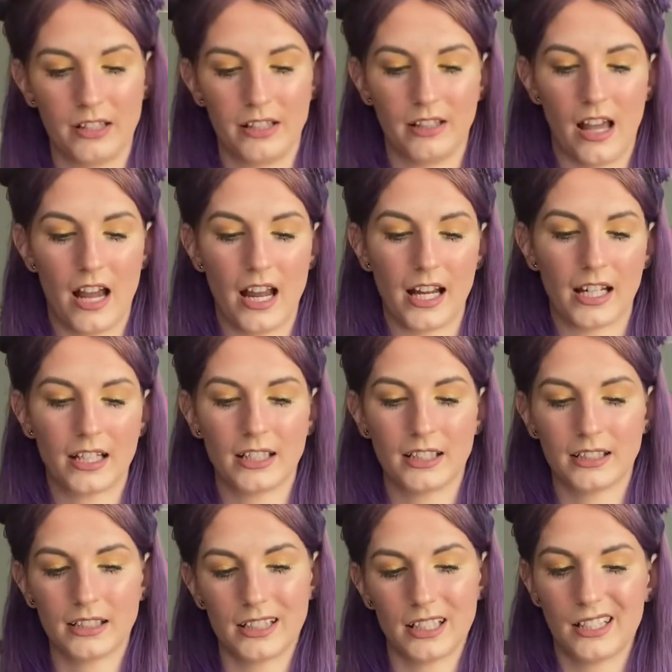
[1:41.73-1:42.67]

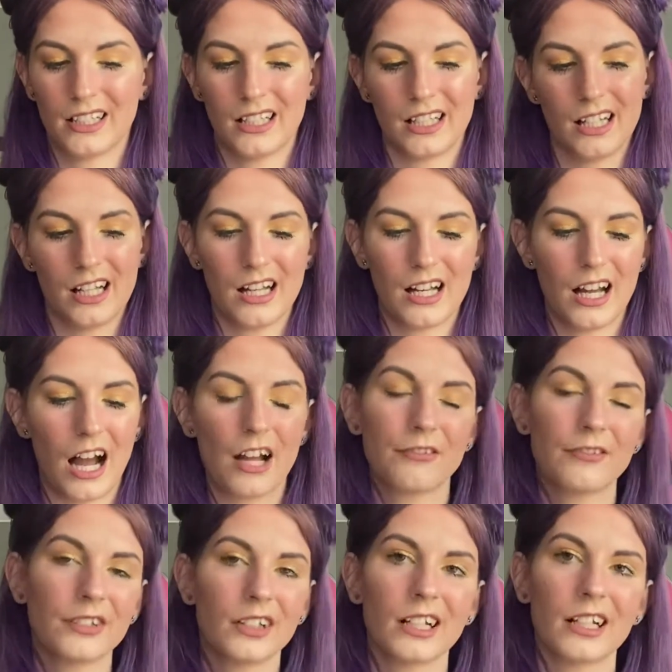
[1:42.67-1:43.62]
like,
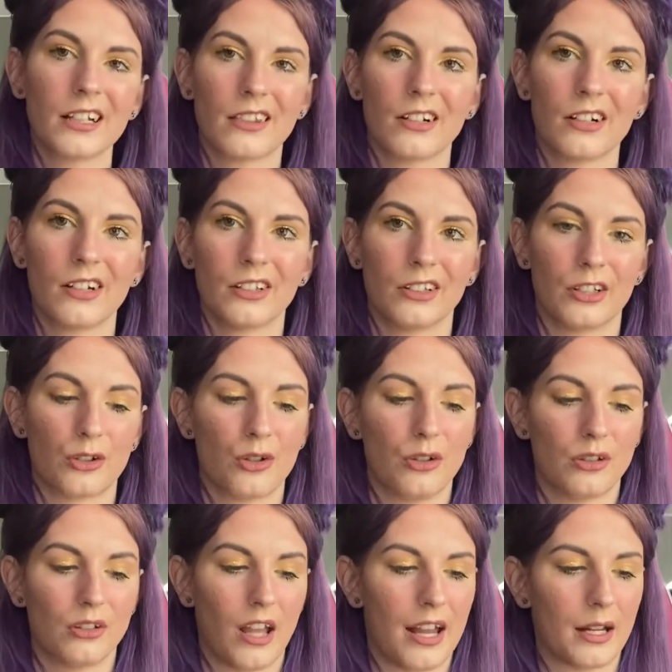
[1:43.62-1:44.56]
I feel like they're a
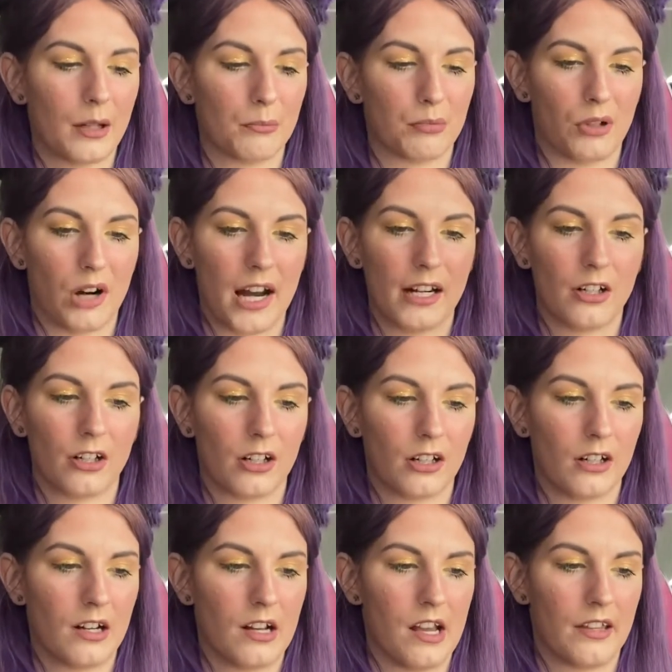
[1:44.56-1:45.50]
little like
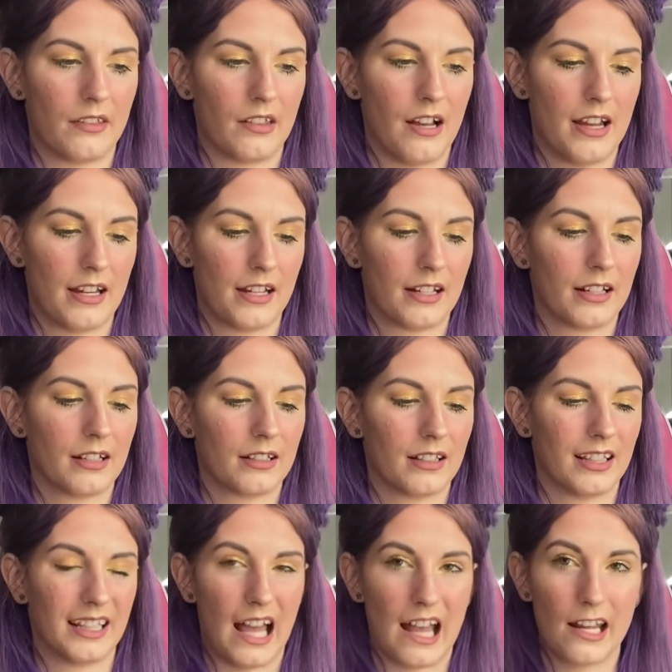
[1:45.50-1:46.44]
brighter and like
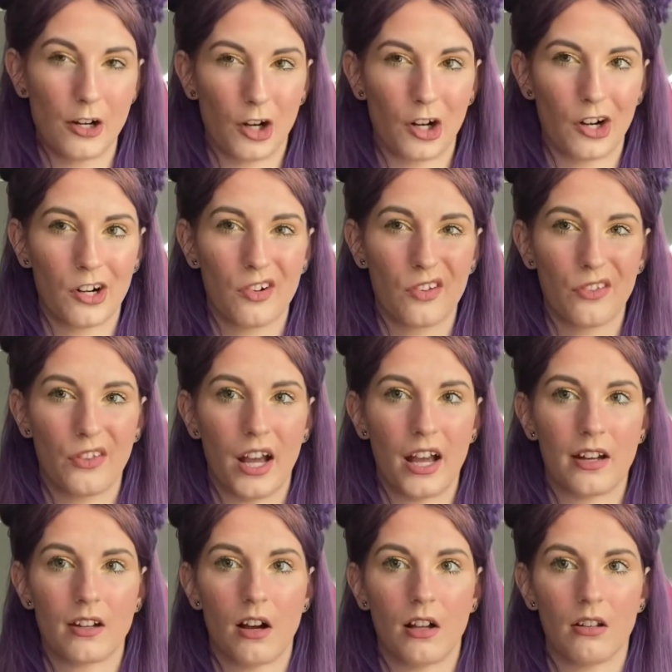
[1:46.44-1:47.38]
lighter
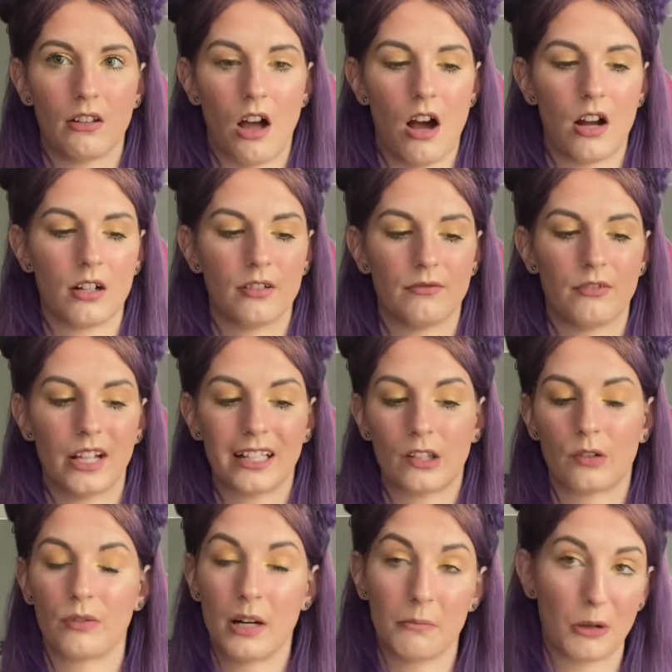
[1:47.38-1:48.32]
than a lot of like
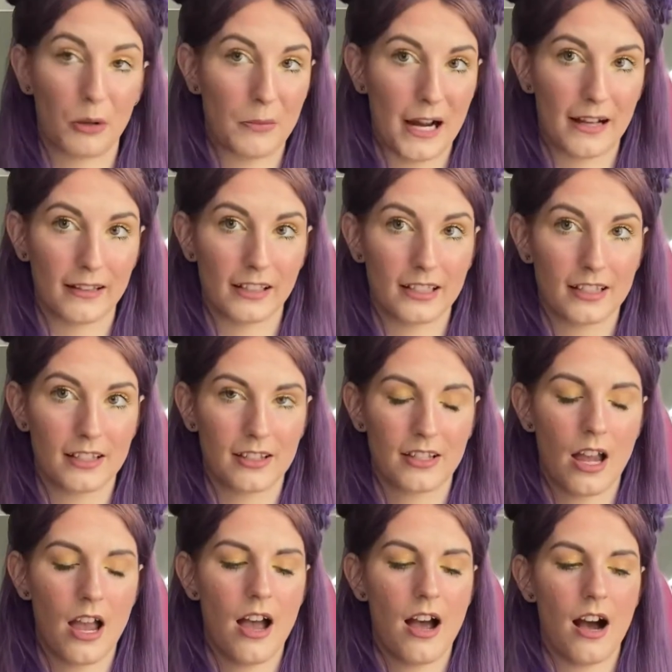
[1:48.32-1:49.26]
the rainbow
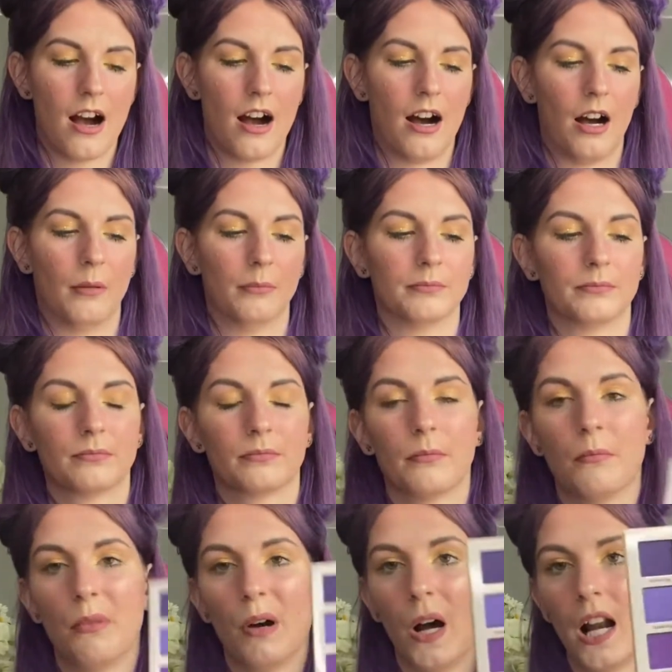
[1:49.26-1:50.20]
palettes.
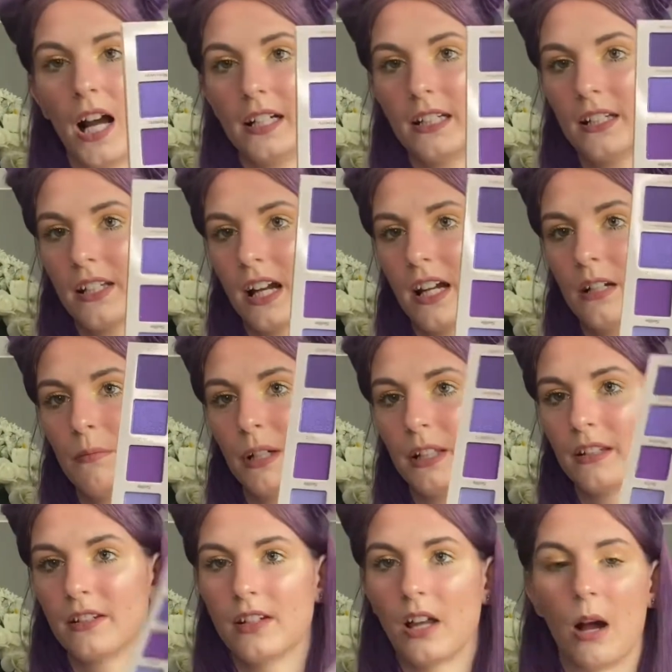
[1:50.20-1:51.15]
But I decided to
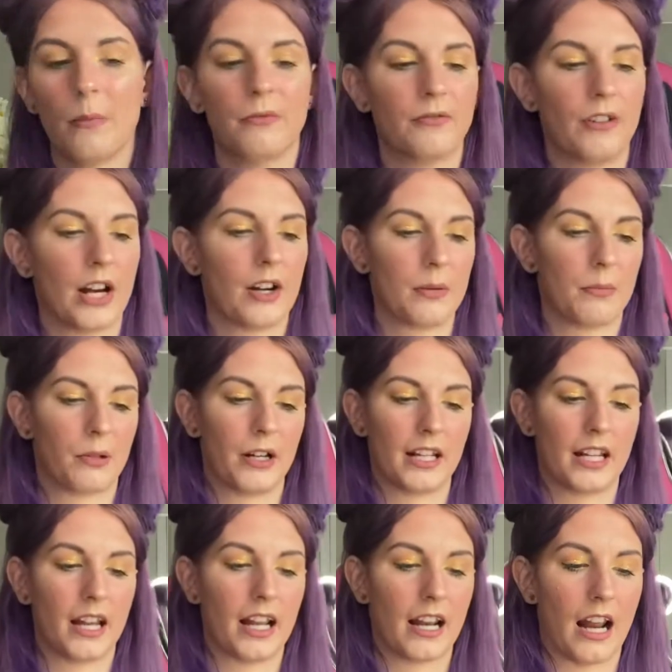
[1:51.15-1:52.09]
pick this up. Very
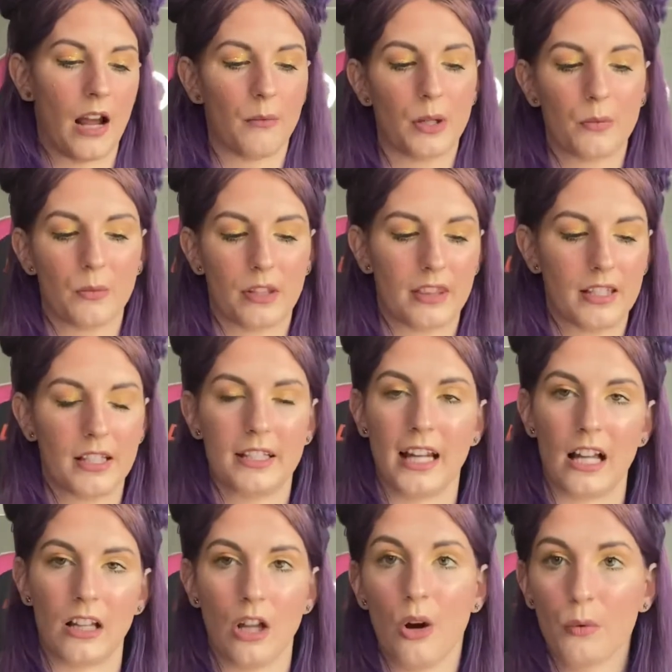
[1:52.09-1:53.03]
pretty, and I went with the
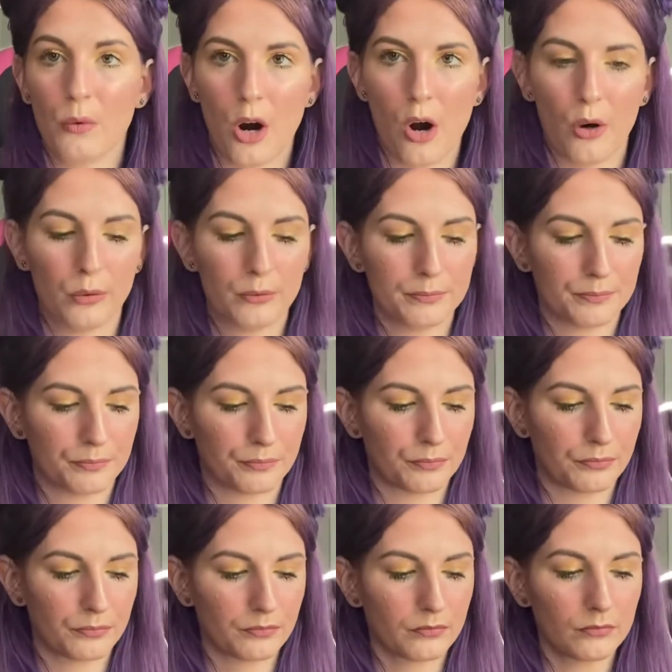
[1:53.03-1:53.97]
yellow row.
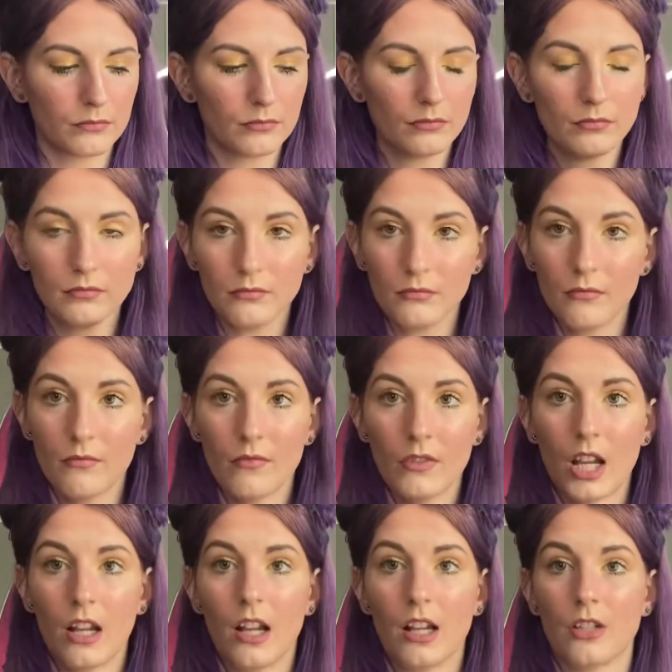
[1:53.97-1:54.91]

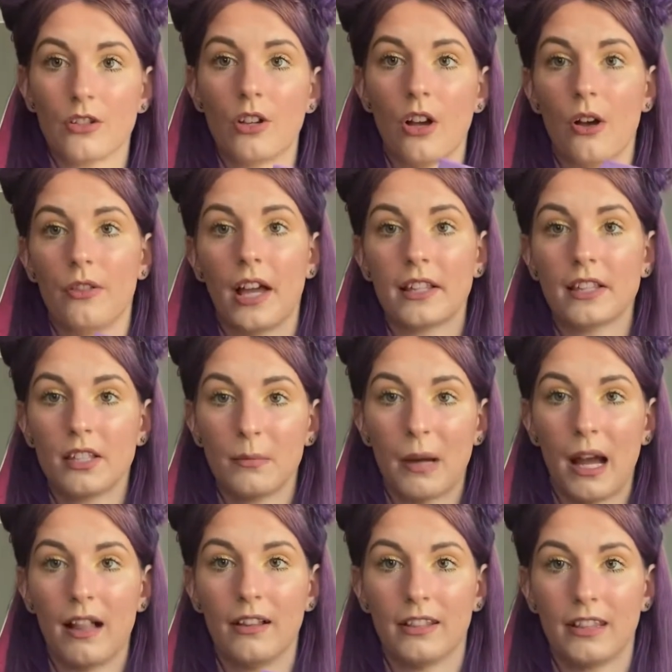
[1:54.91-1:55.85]
So that's the
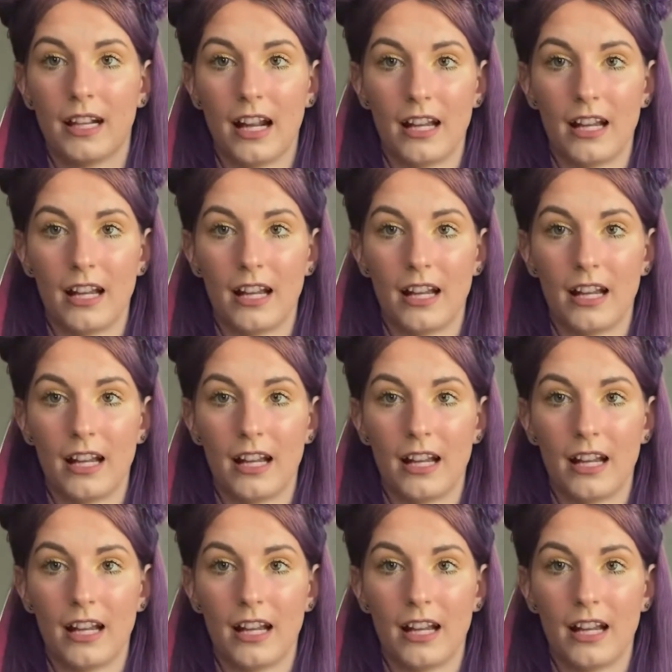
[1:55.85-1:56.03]
palette that I